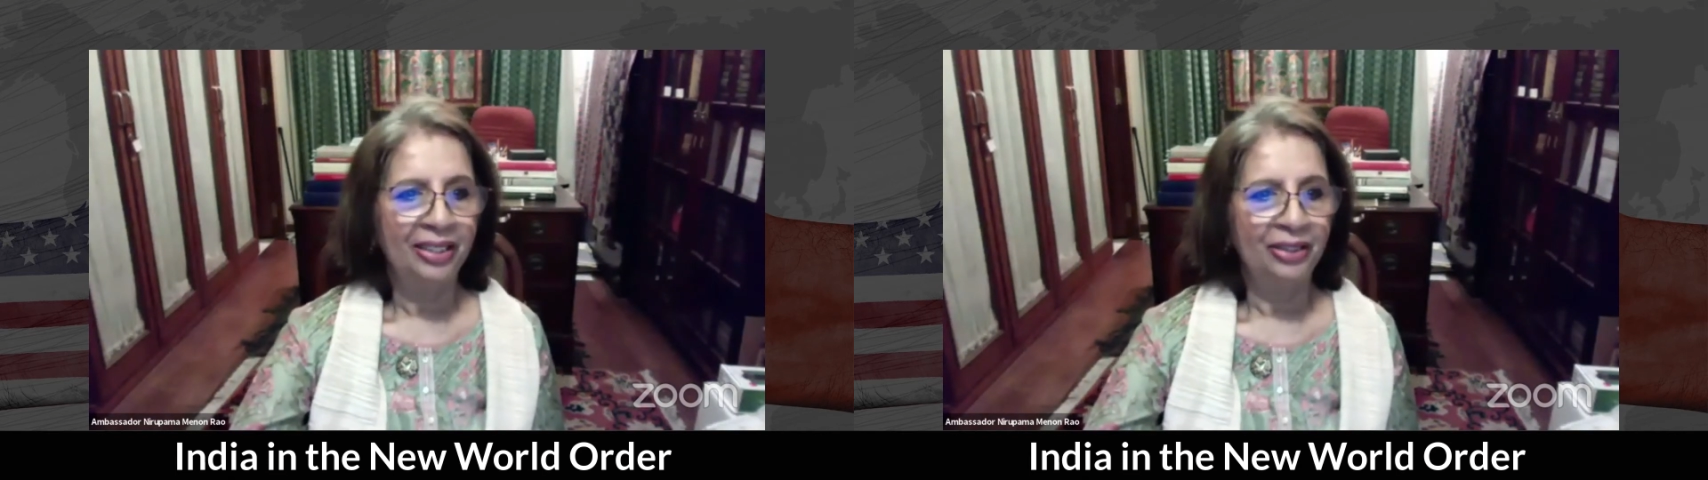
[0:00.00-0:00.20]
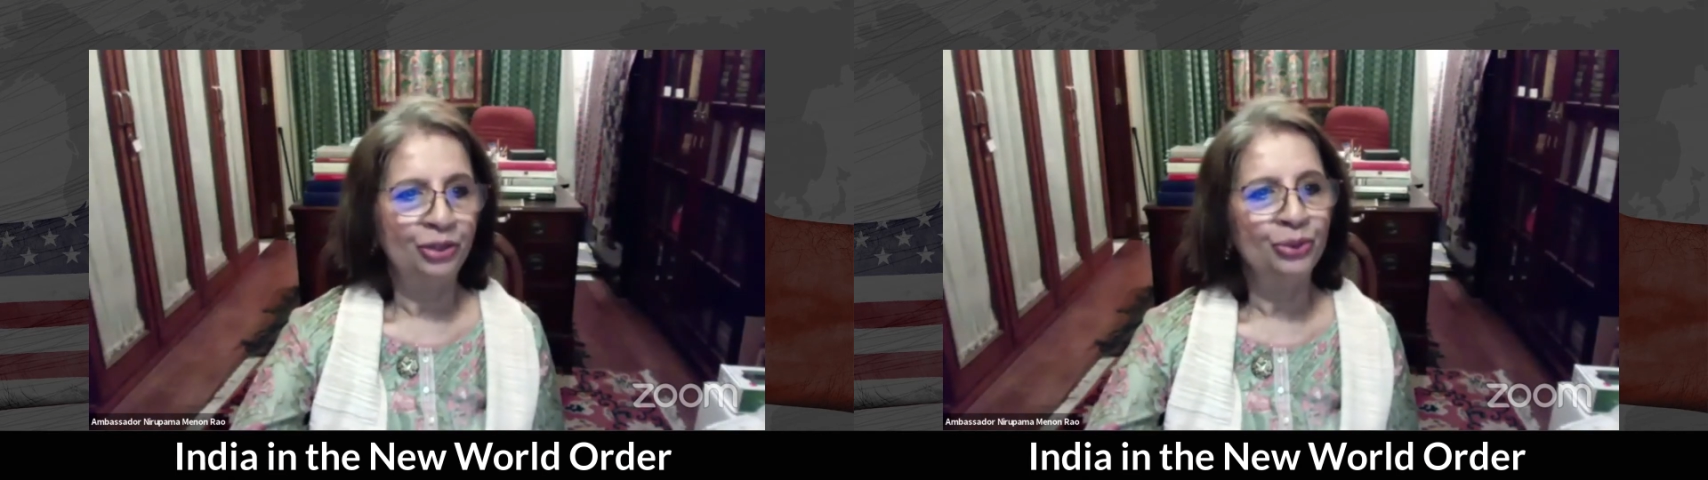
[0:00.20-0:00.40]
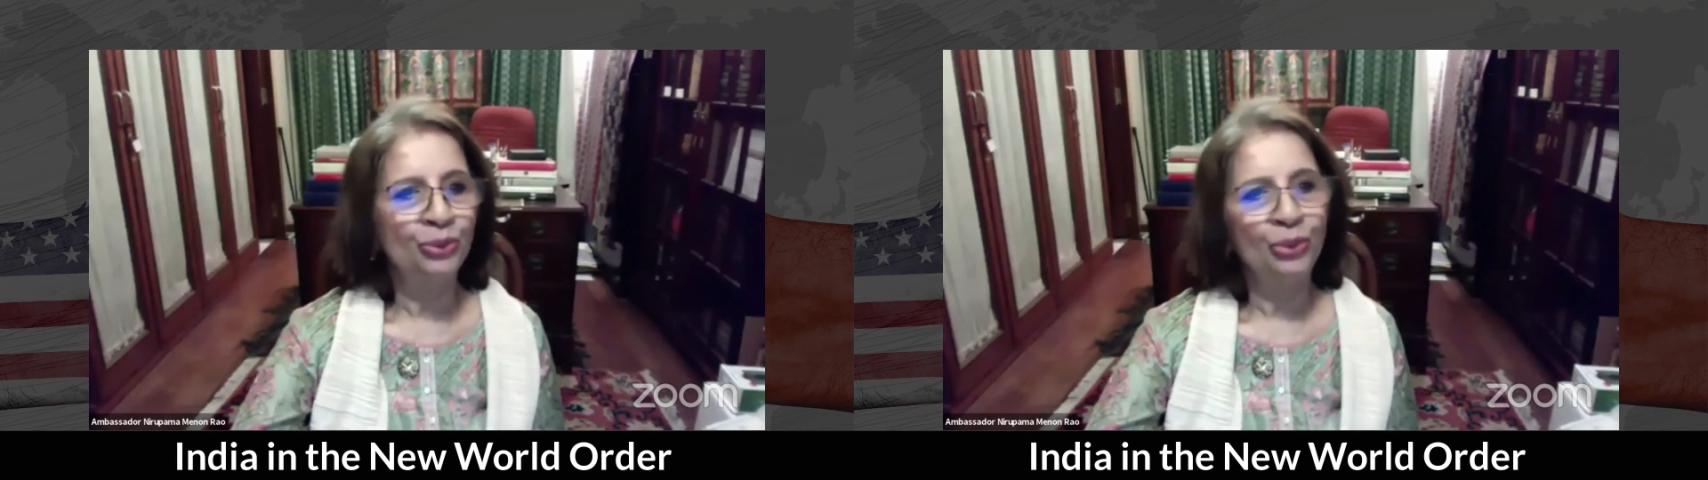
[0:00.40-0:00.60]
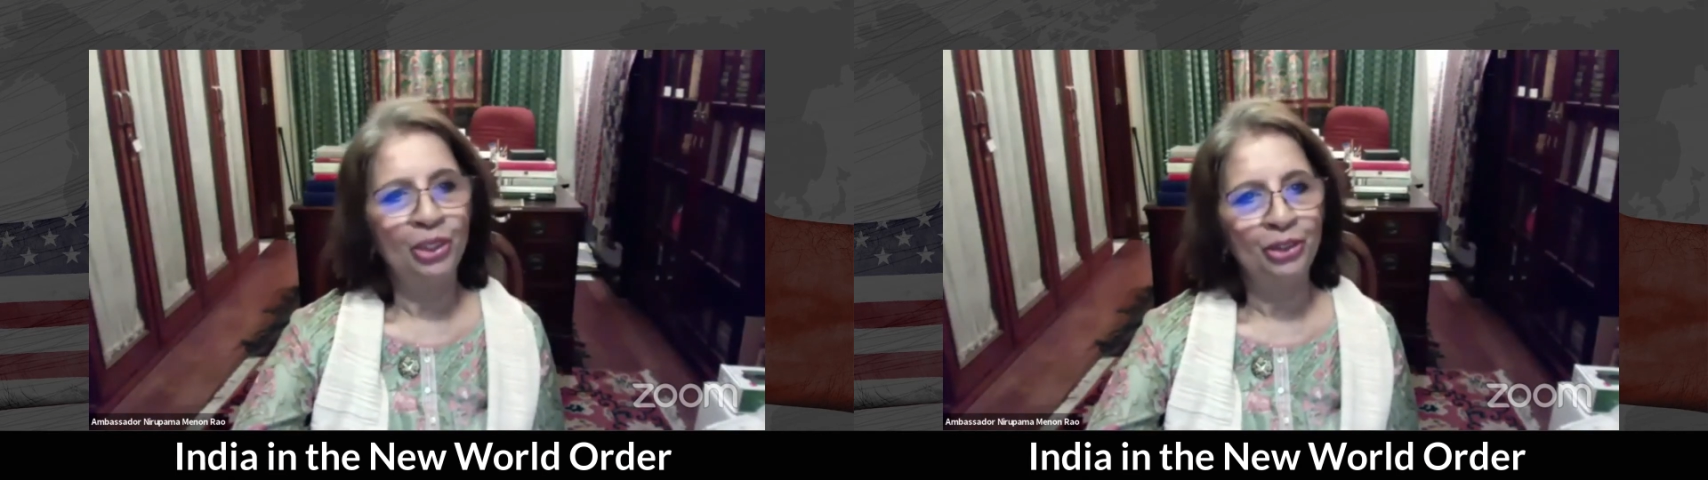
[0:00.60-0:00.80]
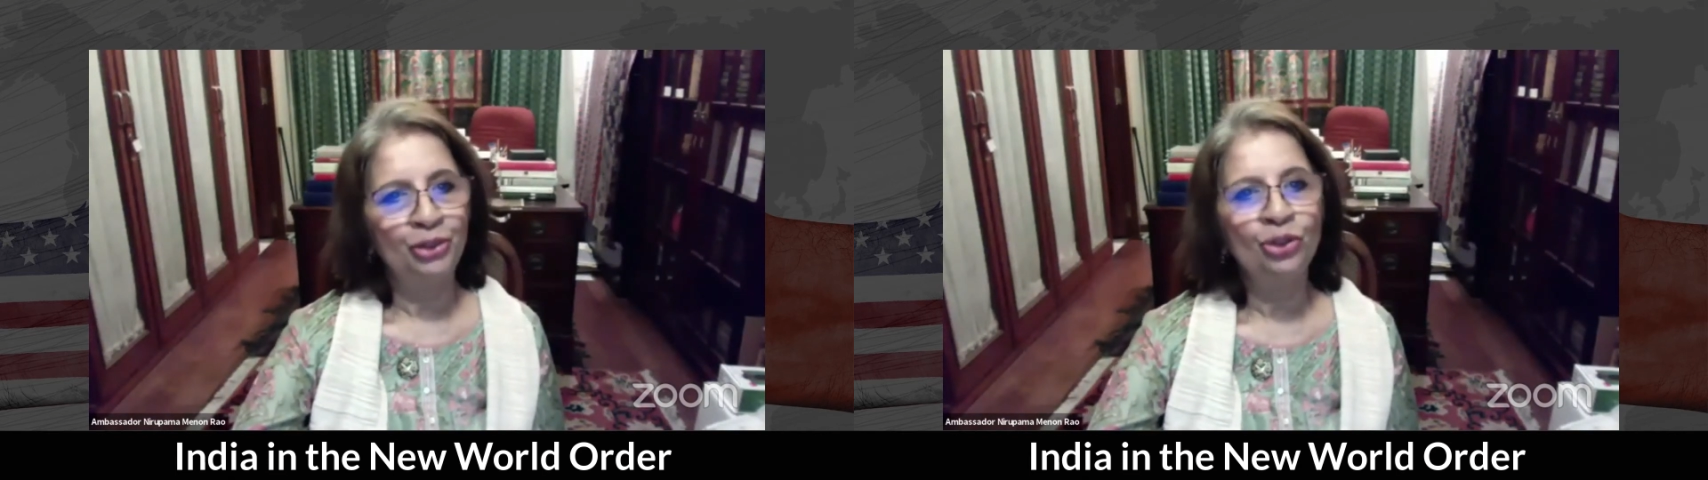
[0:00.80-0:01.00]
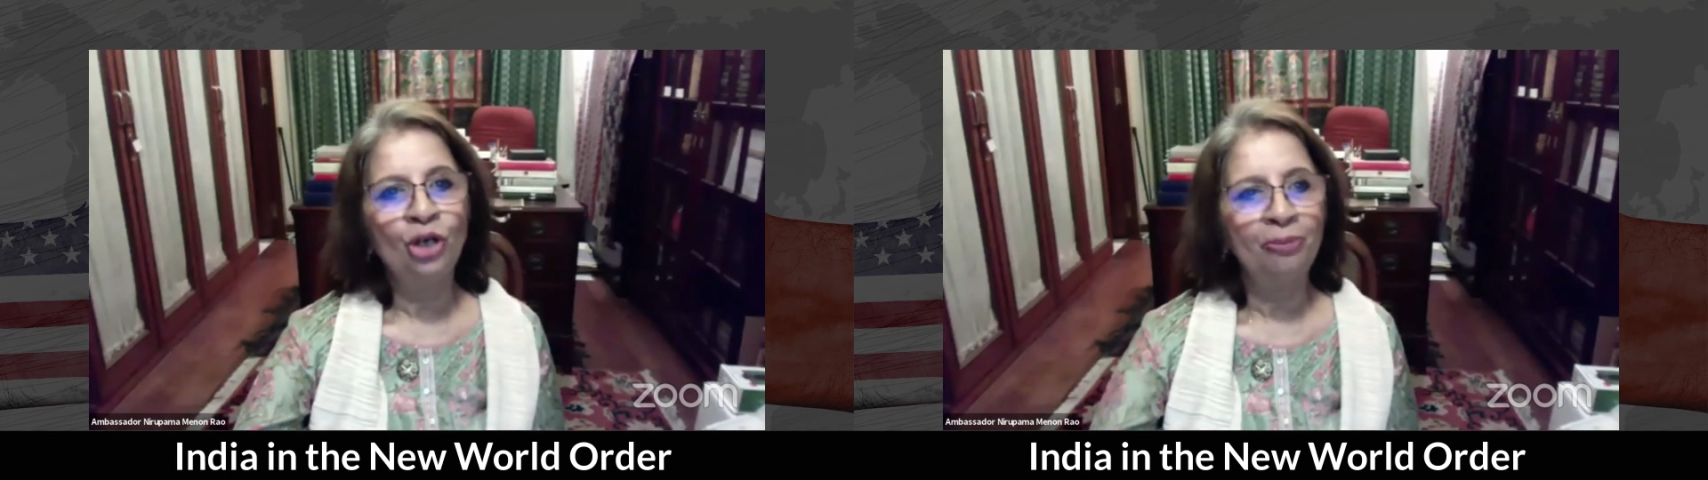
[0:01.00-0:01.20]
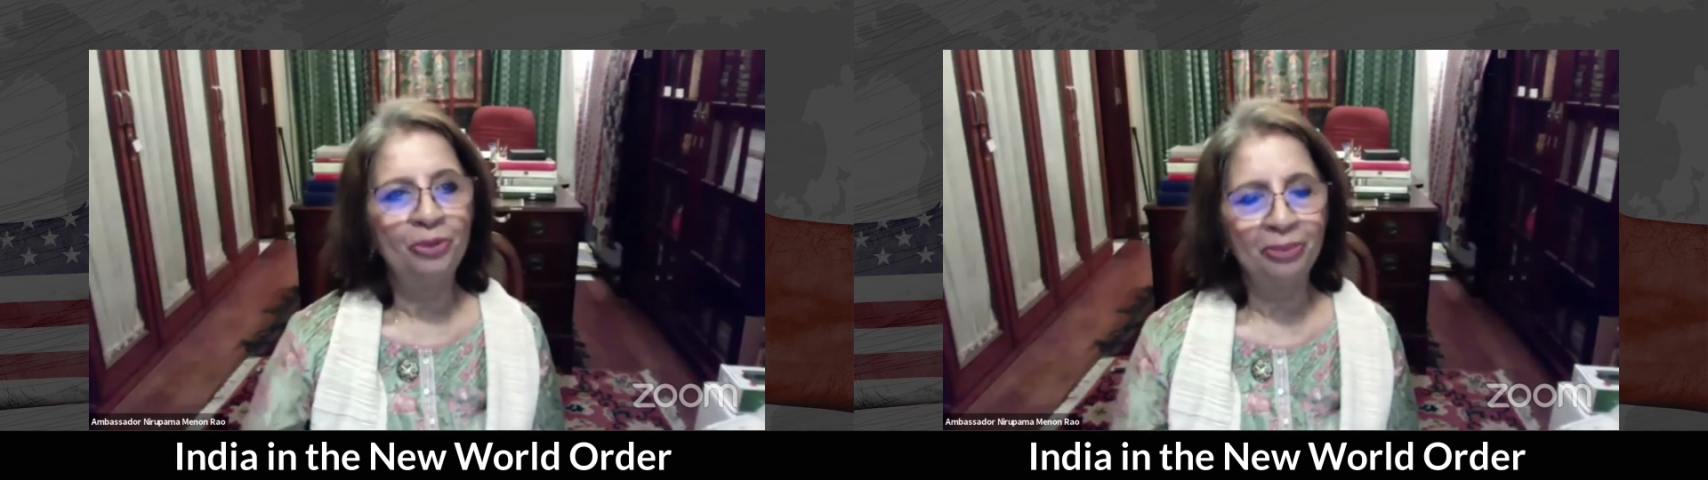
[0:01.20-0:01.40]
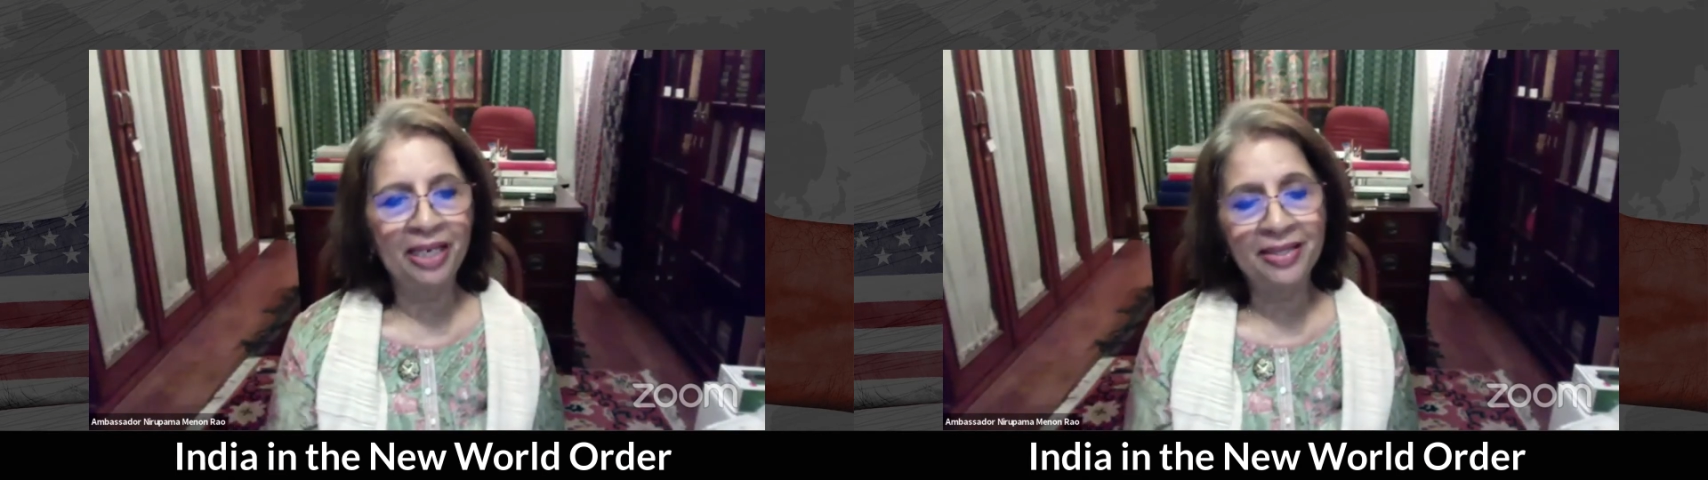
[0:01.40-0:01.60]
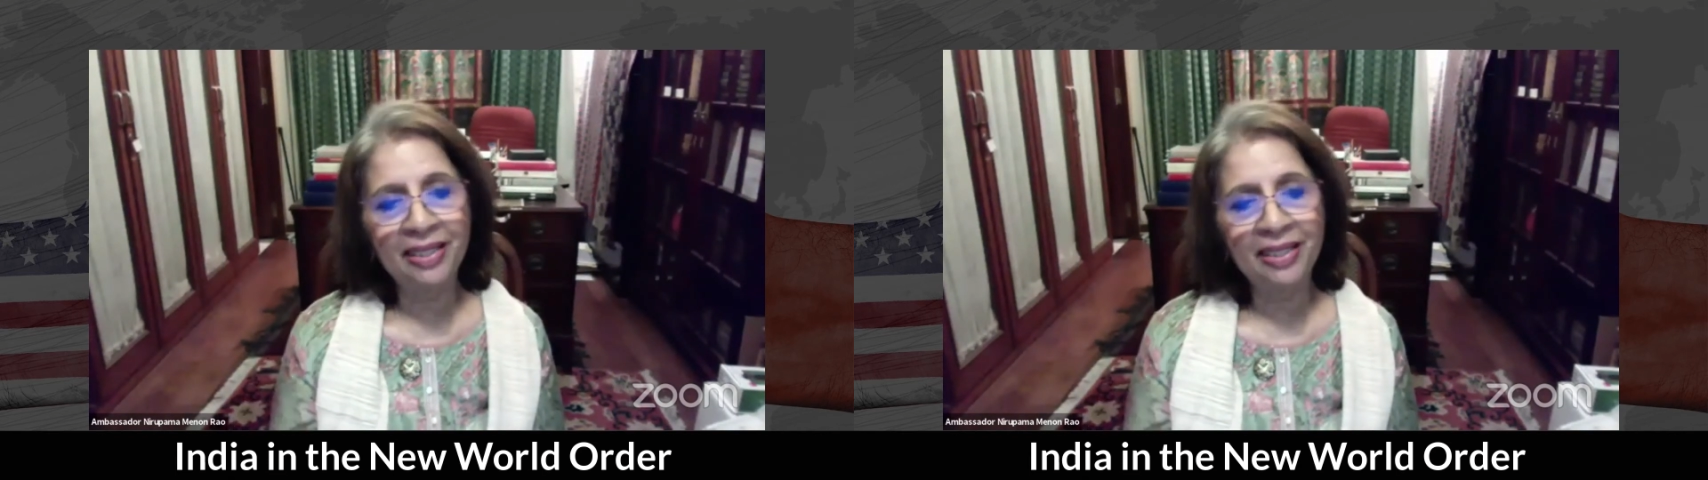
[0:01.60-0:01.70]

to compromise.